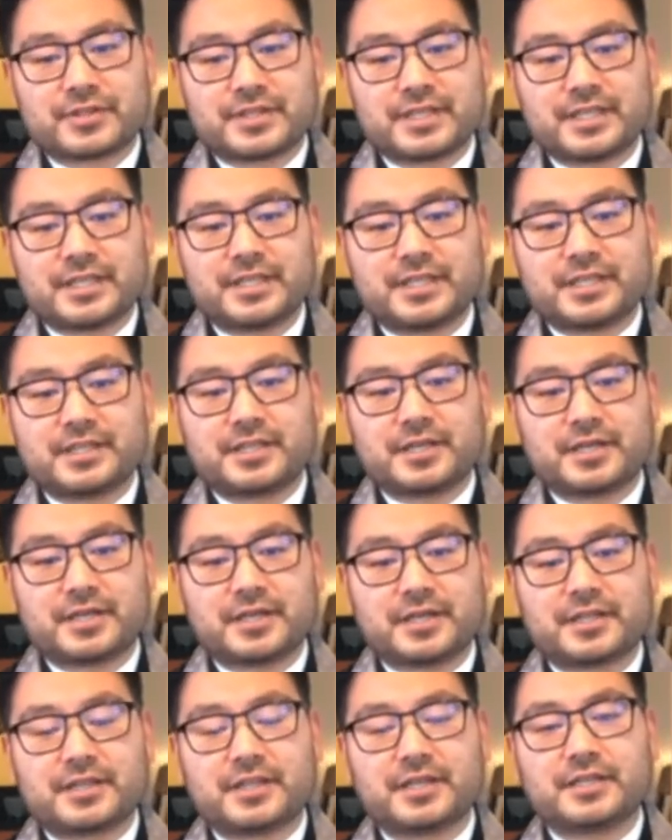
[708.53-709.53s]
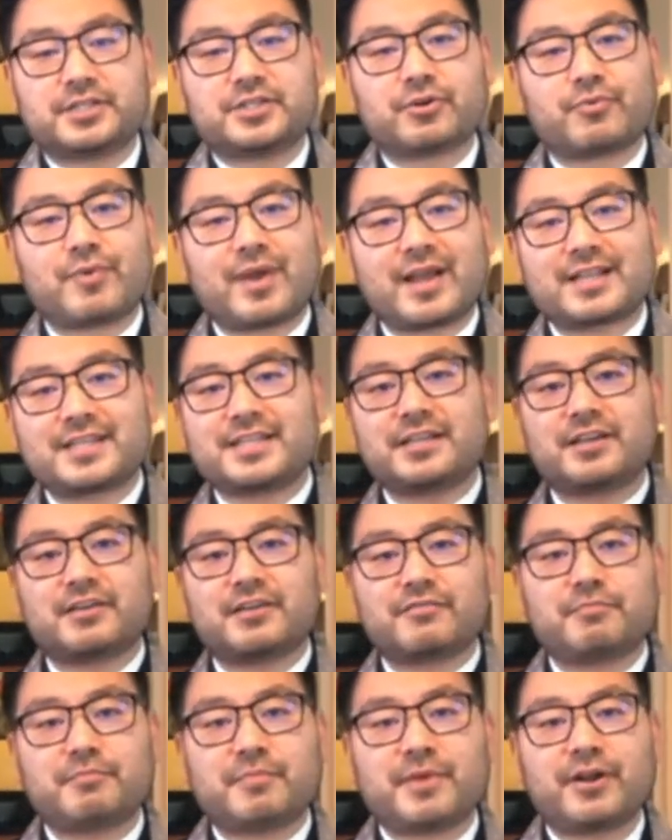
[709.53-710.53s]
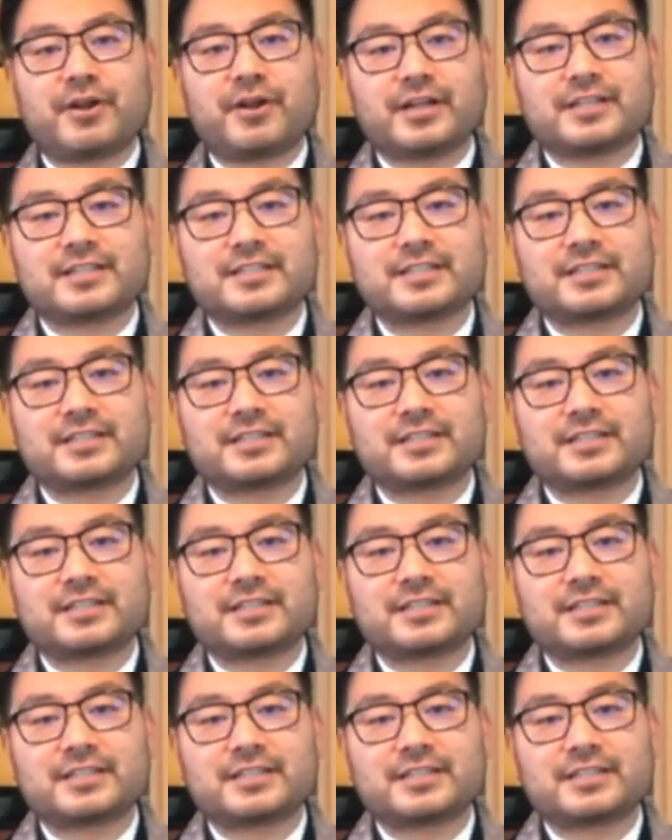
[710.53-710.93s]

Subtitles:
the directing of merit,